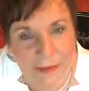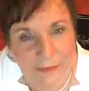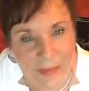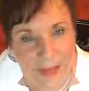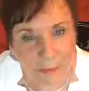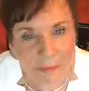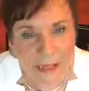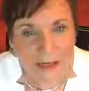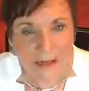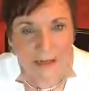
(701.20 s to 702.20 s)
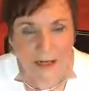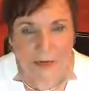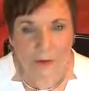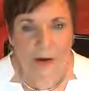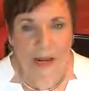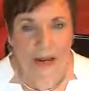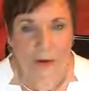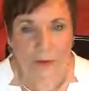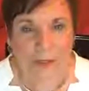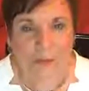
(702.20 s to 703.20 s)
That being here
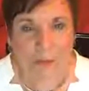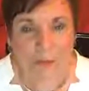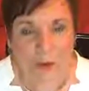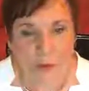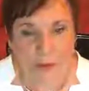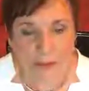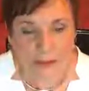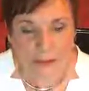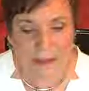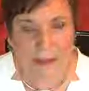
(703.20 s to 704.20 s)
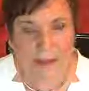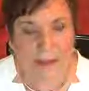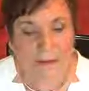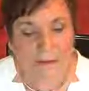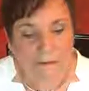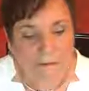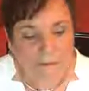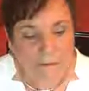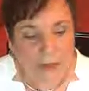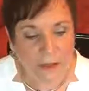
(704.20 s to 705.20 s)
now, in the moment,
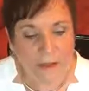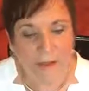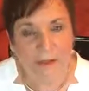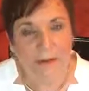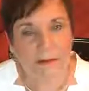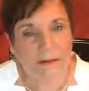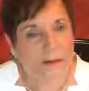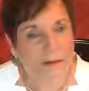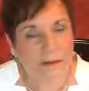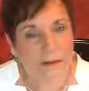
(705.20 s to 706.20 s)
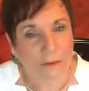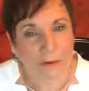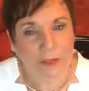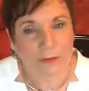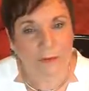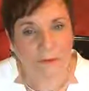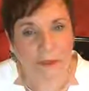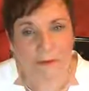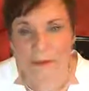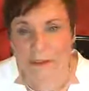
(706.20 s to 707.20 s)
feeling what you
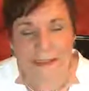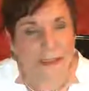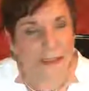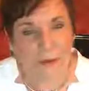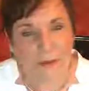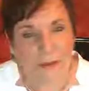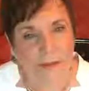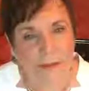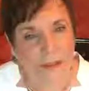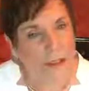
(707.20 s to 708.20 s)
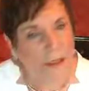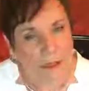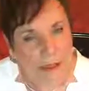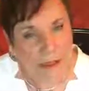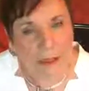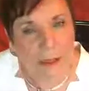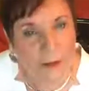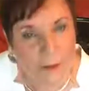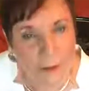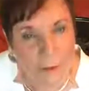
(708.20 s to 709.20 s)
feel, seeing what you see,
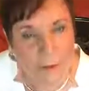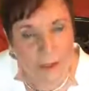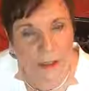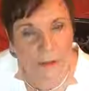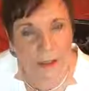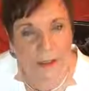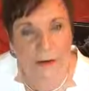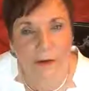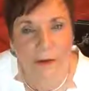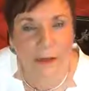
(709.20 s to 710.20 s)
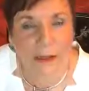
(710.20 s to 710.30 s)
hearing what you hear,